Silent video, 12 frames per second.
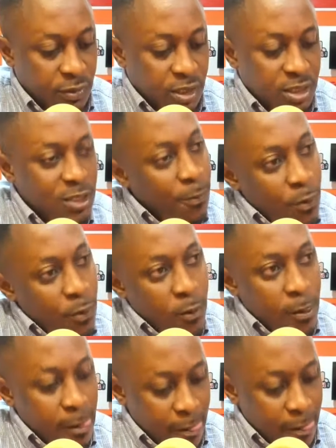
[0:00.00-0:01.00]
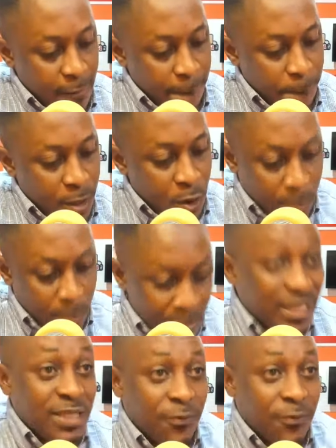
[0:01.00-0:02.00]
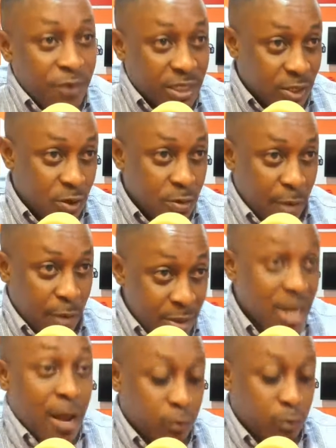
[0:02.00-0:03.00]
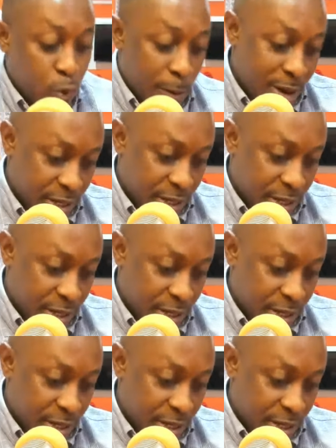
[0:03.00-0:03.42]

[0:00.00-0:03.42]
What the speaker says: Simple. Oh, my Mr. Team Fletcher, my man, Abdurrahman.